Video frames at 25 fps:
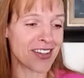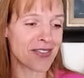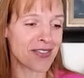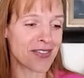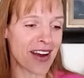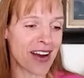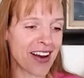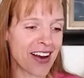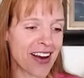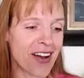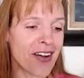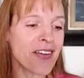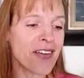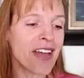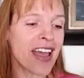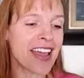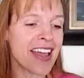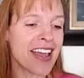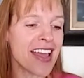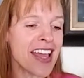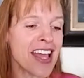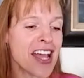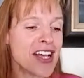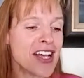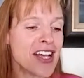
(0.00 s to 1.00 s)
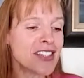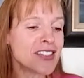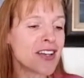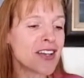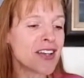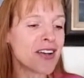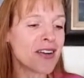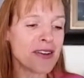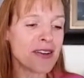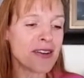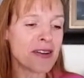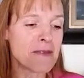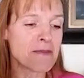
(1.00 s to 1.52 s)
You're right. Okay,
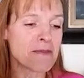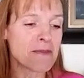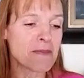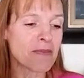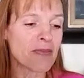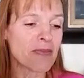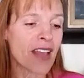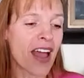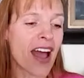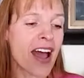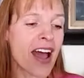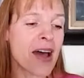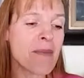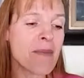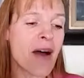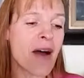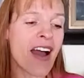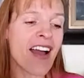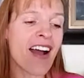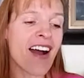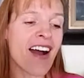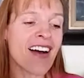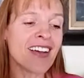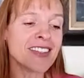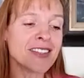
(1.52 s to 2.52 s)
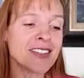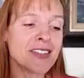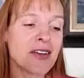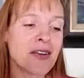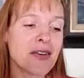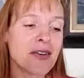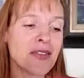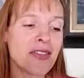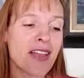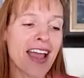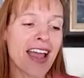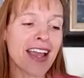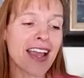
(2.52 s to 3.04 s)
so I
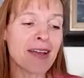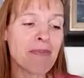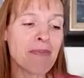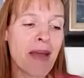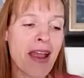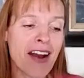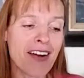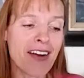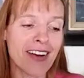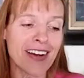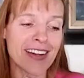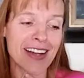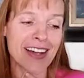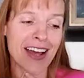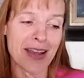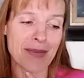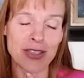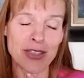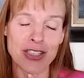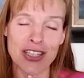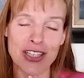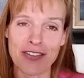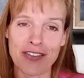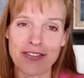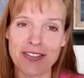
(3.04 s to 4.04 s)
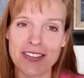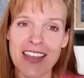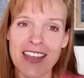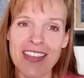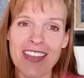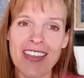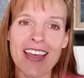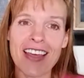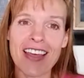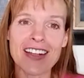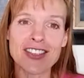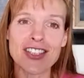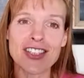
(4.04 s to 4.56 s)
also like Paradigm Shift. I
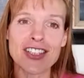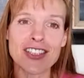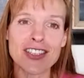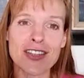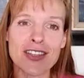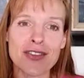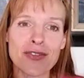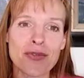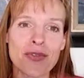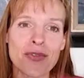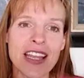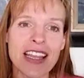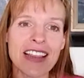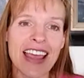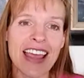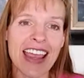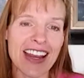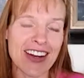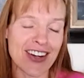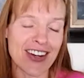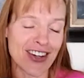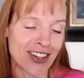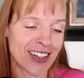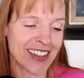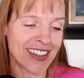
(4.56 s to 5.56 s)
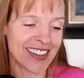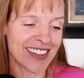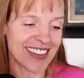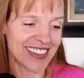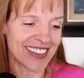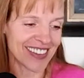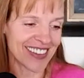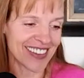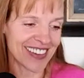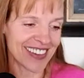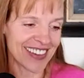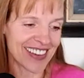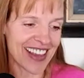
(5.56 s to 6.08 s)
think that's just 3 later
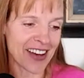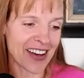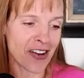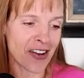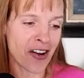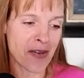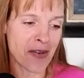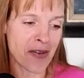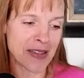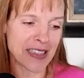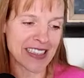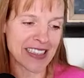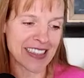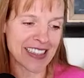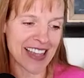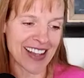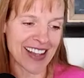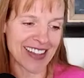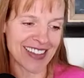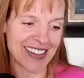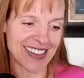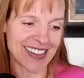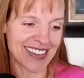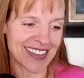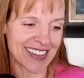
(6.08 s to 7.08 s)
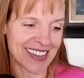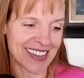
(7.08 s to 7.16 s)
than Common Sense.